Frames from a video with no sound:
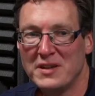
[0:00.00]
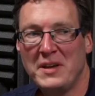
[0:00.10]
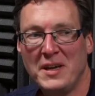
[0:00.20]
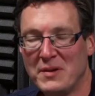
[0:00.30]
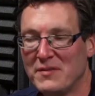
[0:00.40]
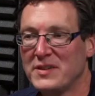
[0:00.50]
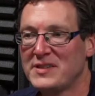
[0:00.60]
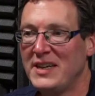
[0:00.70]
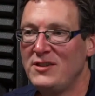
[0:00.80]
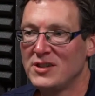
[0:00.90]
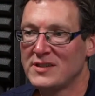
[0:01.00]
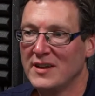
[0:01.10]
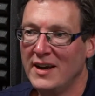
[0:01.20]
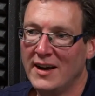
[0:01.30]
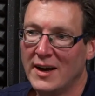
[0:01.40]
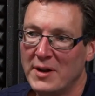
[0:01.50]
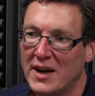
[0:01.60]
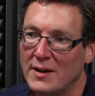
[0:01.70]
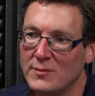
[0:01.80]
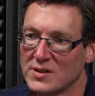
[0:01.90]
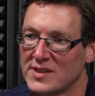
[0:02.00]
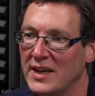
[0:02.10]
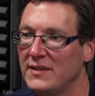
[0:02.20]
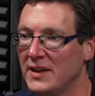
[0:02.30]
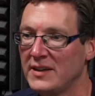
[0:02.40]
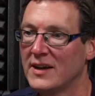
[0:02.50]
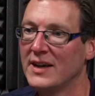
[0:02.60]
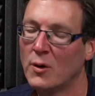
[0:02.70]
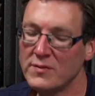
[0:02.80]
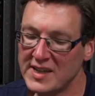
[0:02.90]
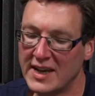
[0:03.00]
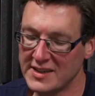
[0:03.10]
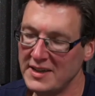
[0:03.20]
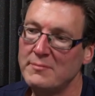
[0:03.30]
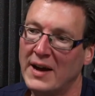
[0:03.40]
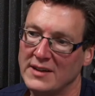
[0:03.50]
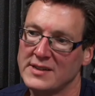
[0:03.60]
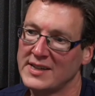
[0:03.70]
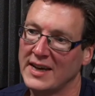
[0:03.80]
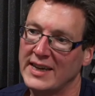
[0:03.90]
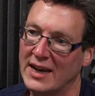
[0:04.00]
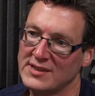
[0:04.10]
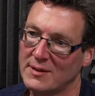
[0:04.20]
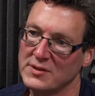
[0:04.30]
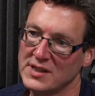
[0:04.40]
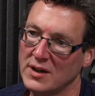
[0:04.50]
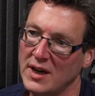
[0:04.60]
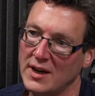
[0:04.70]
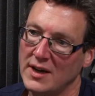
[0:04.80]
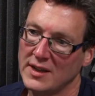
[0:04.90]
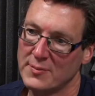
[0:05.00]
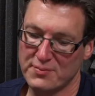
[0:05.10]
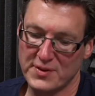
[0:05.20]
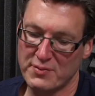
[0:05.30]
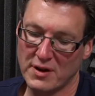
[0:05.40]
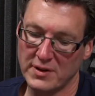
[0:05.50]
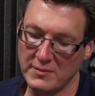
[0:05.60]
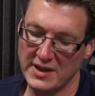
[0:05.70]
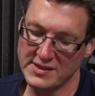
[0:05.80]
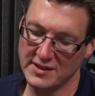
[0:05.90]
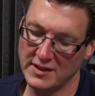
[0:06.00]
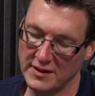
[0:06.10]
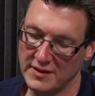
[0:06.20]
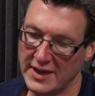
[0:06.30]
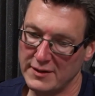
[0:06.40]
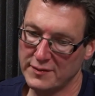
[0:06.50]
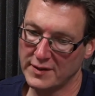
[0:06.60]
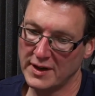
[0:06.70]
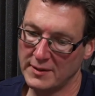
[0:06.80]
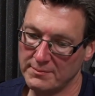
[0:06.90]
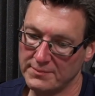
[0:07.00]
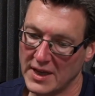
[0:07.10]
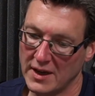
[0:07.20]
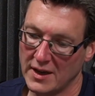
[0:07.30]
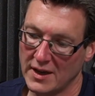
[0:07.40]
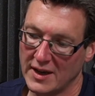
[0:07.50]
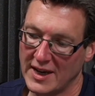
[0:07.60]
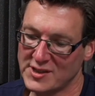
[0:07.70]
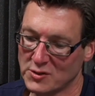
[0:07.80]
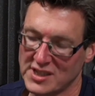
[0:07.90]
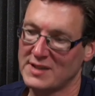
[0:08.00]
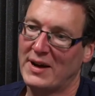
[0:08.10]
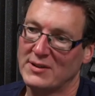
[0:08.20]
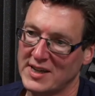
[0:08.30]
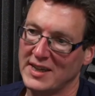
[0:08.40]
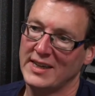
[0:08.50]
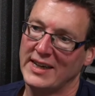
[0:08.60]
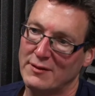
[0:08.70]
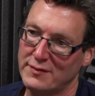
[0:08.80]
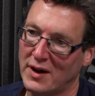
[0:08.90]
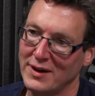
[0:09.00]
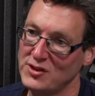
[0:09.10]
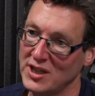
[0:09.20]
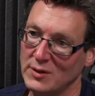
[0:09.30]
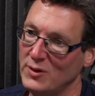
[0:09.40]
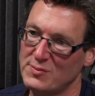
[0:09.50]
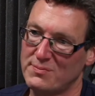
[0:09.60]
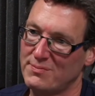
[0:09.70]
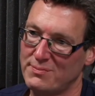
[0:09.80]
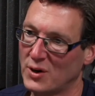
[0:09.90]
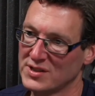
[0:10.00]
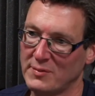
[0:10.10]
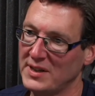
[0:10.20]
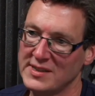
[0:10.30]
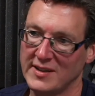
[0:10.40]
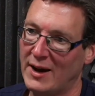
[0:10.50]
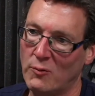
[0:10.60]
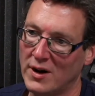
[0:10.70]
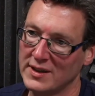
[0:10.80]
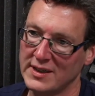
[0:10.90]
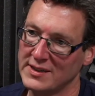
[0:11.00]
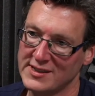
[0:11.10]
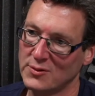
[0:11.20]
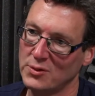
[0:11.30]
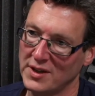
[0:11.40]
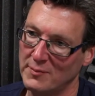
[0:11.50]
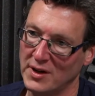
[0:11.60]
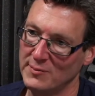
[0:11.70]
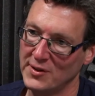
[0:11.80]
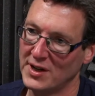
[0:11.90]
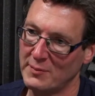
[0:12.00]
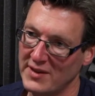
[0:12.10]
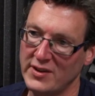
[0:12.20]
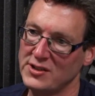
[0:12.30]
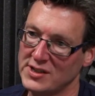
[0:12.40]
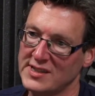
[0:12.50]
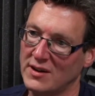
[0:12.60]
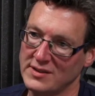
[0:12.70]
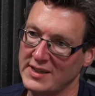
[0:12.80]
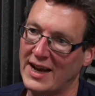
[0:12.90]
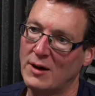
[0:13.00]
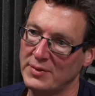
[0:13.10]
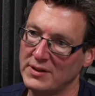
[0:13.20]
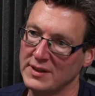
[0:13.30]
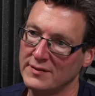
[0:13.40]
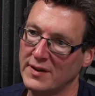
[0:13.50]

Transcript: being a bit facetious there. I mean, I'm not saying that it obviously has an impact to take out someone's... The problem is that they've... it's not just about taking out 5G, which possibly isn't that widely installed at the moment. I mean, they've only just started out building 5G